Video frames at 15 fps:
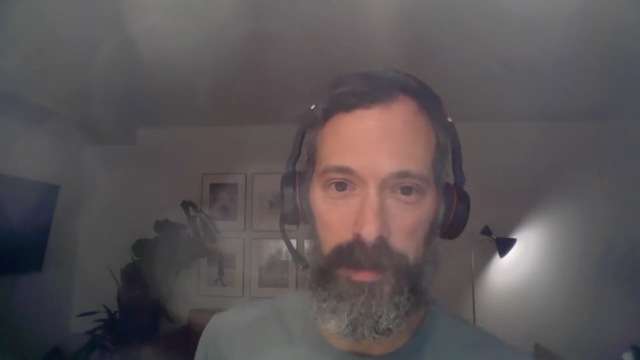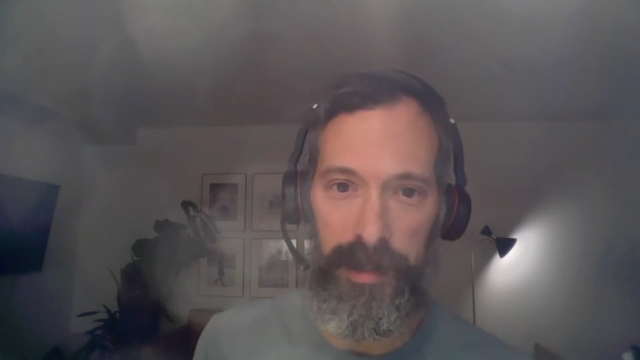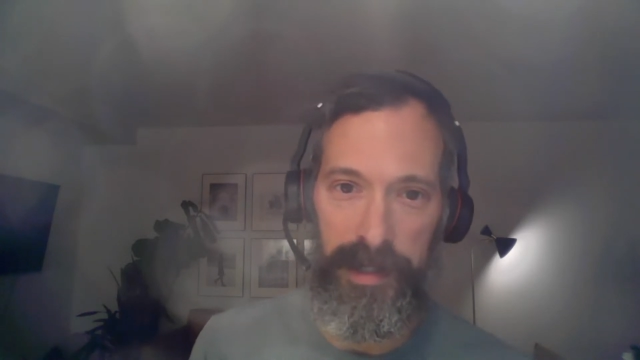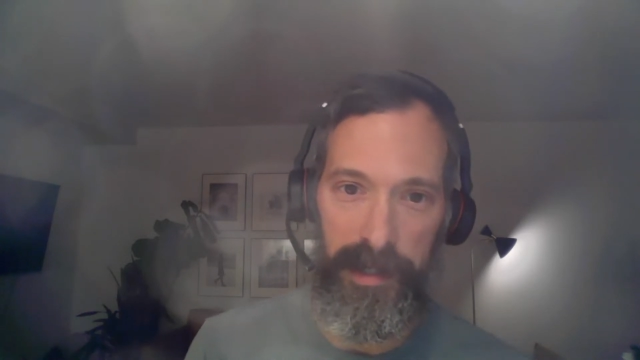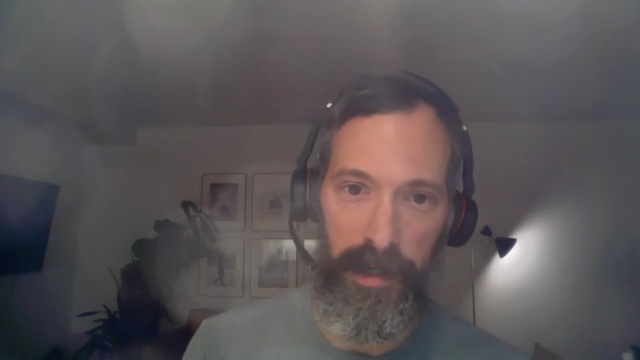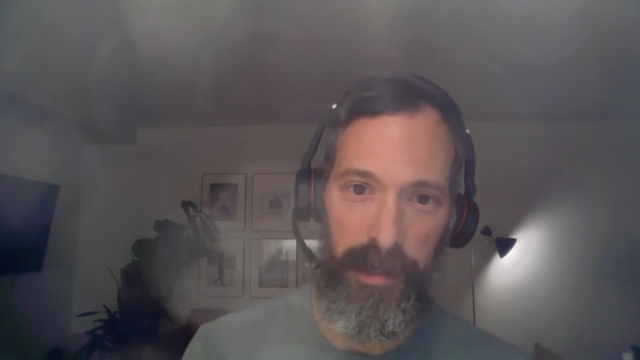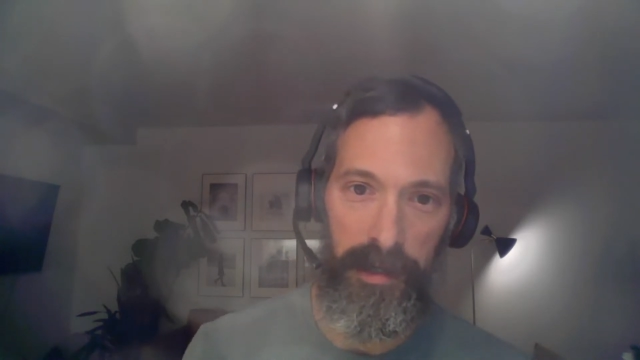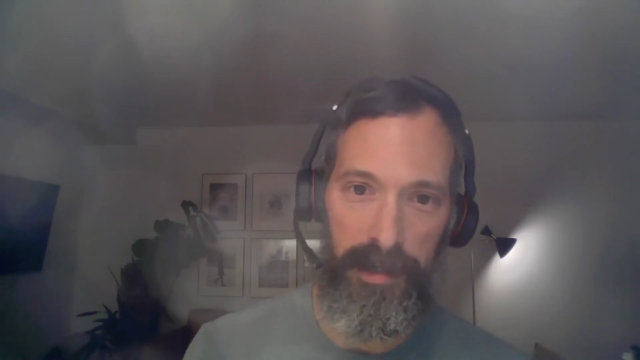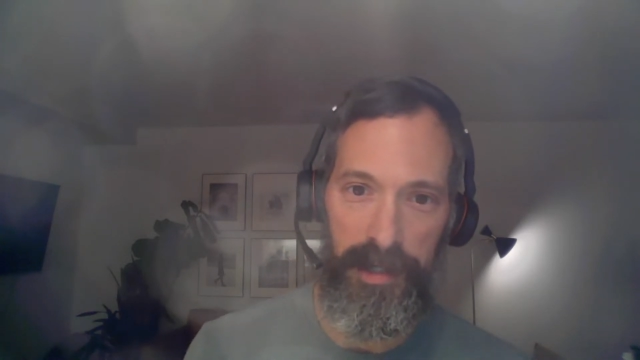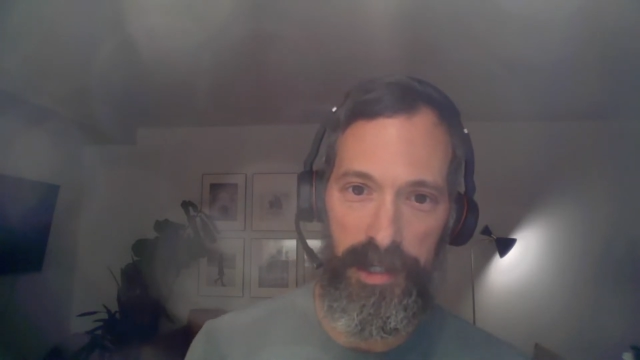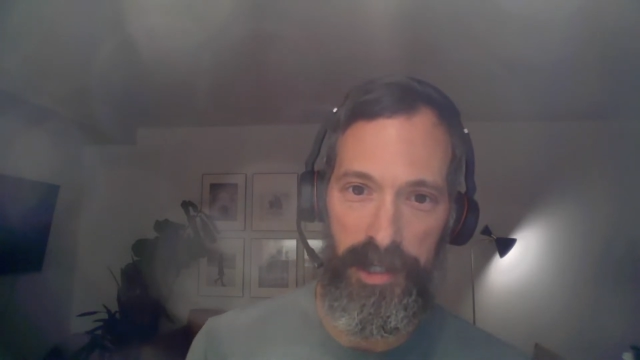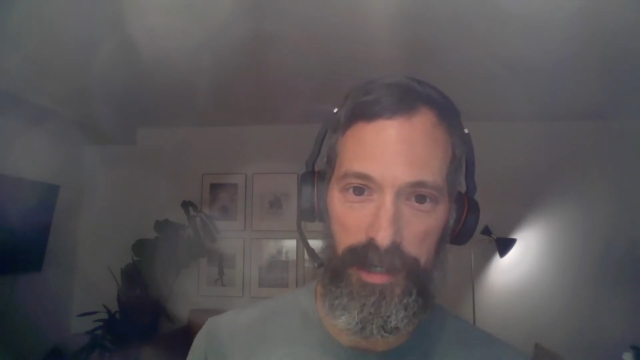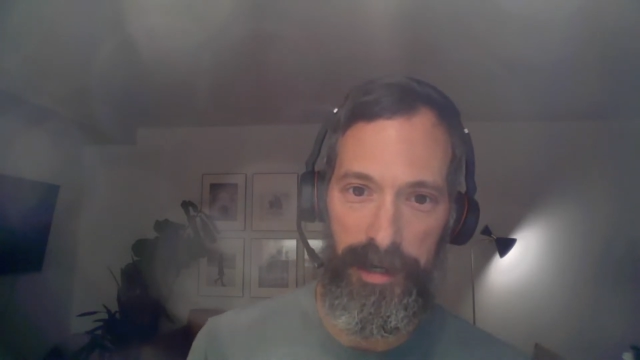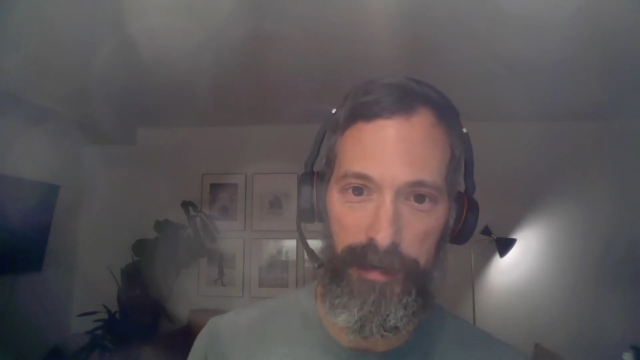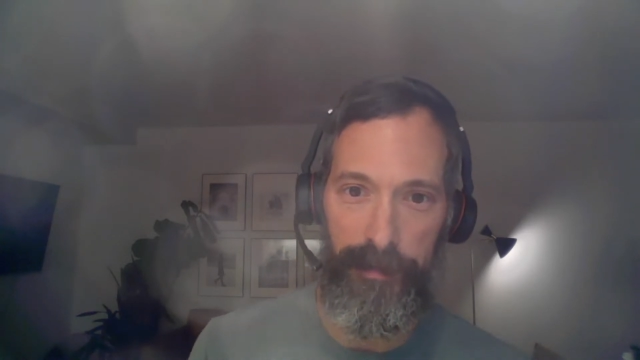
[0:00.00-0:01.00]
So I started using
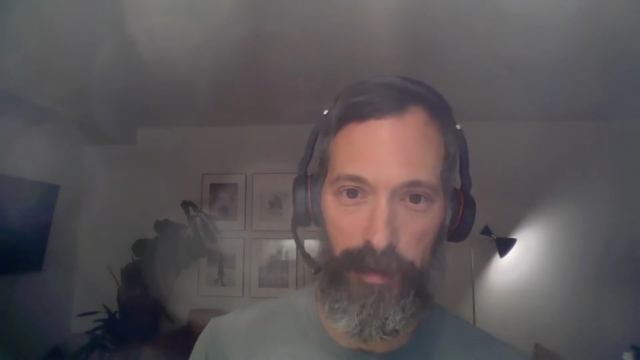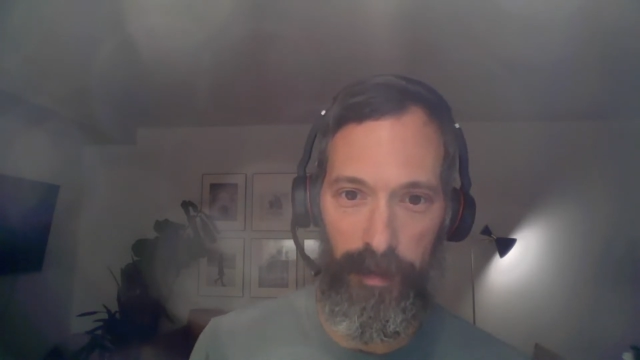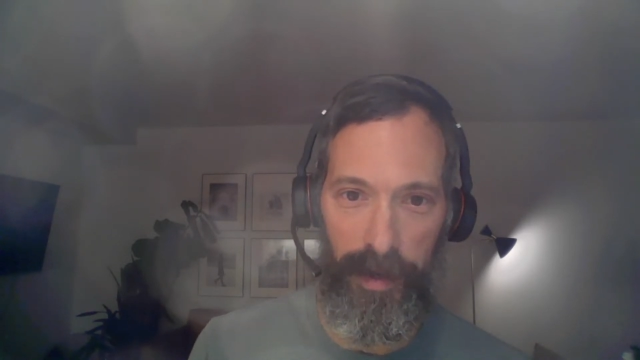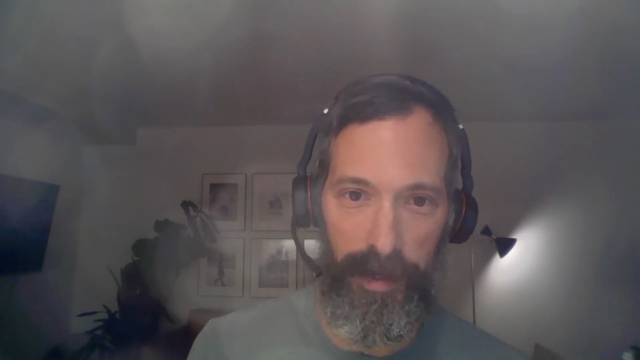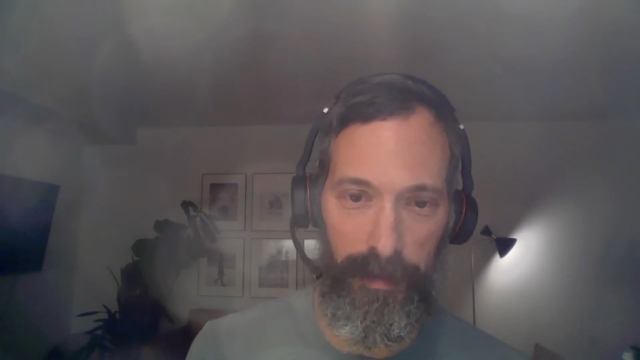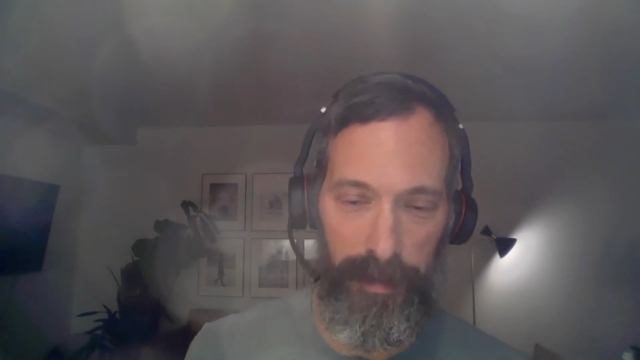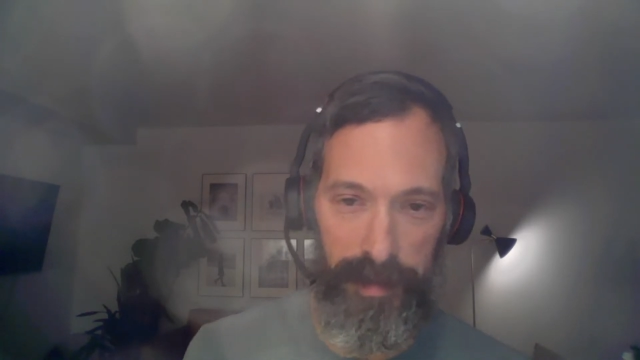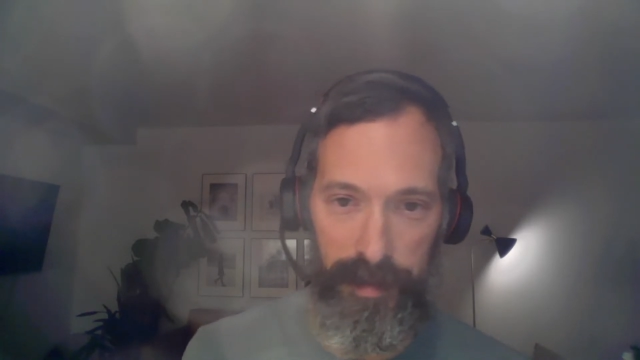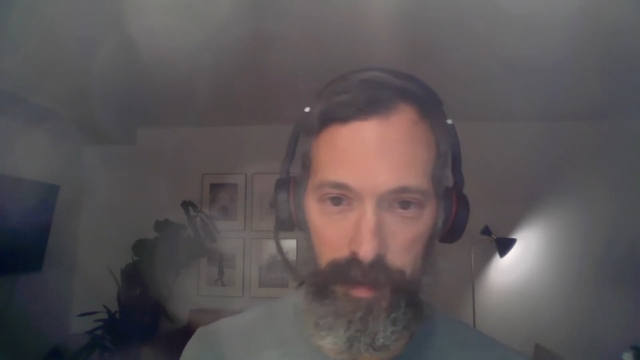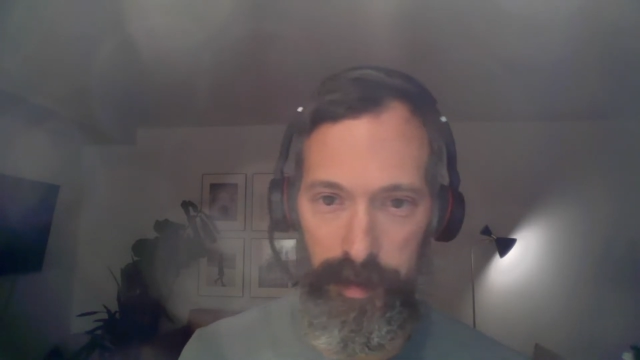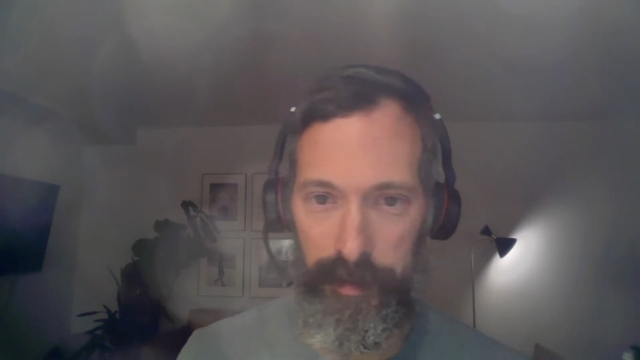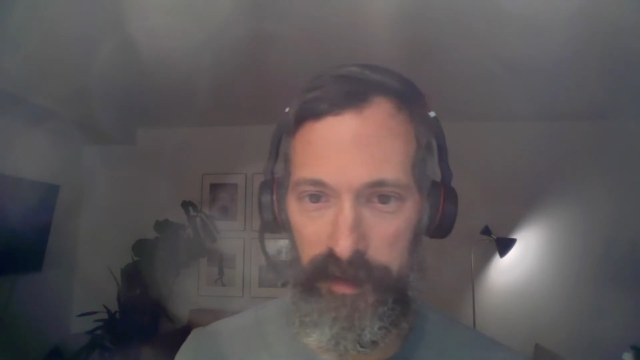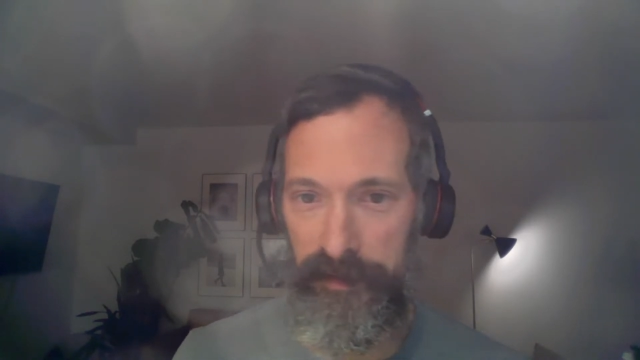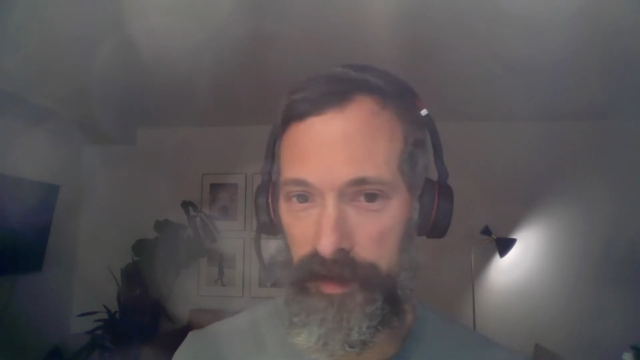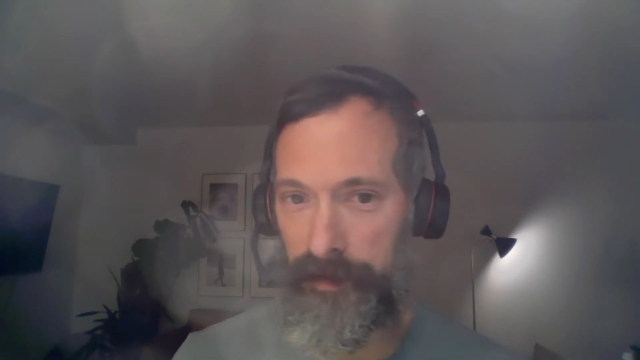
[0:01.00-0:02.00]
SharePoint, which is
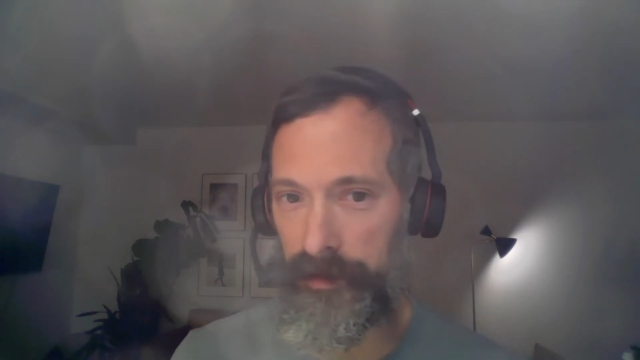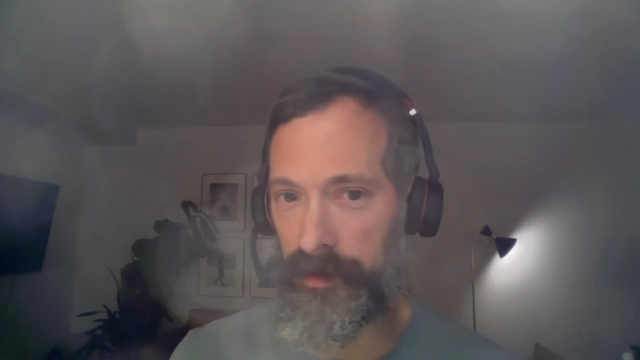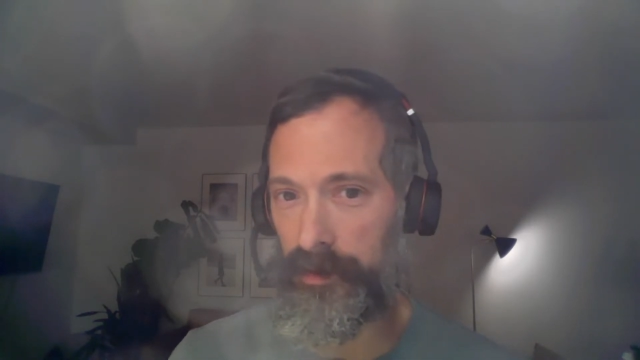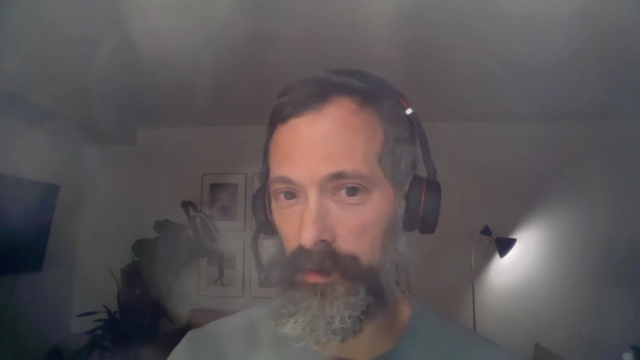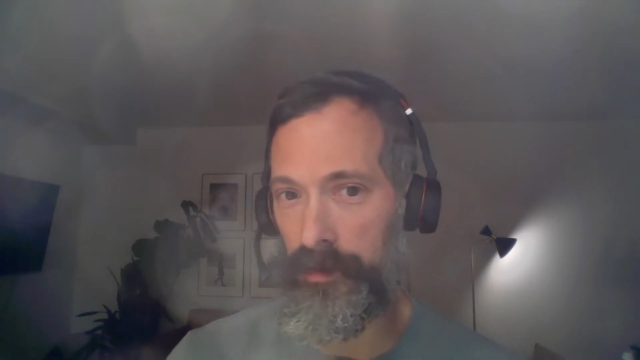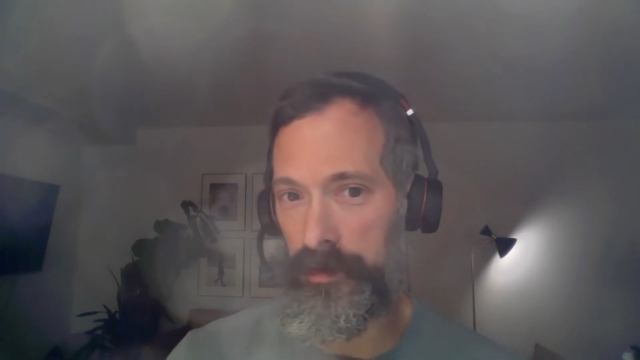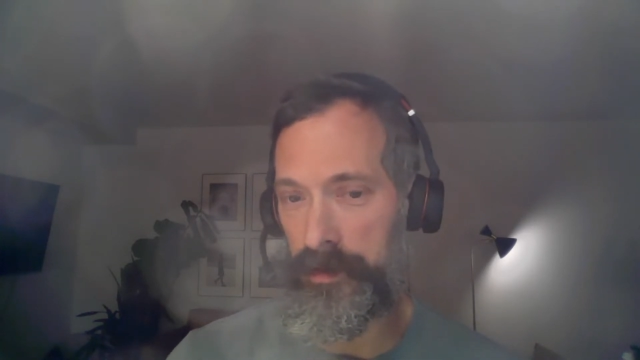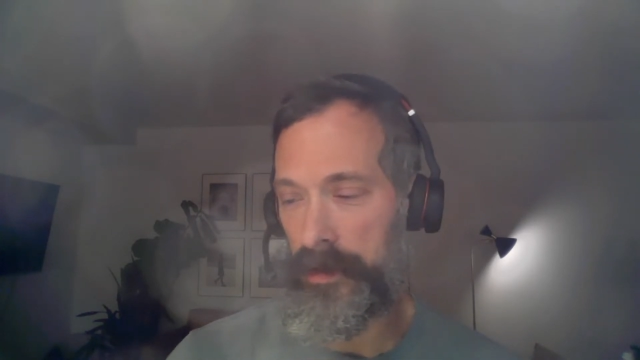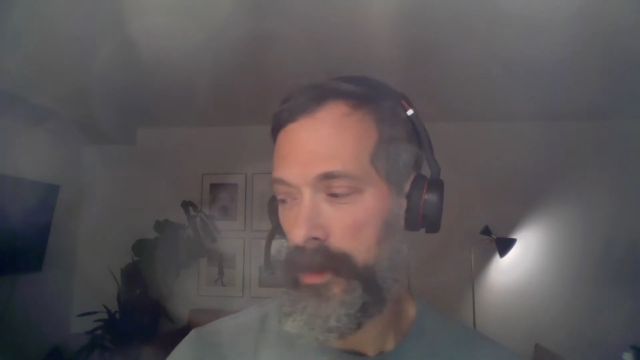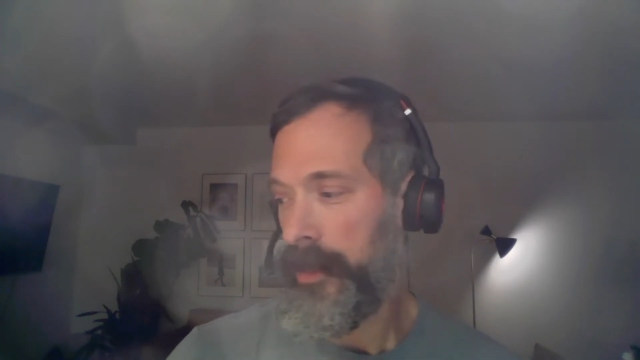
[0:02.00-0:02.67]
one of my favorite tools,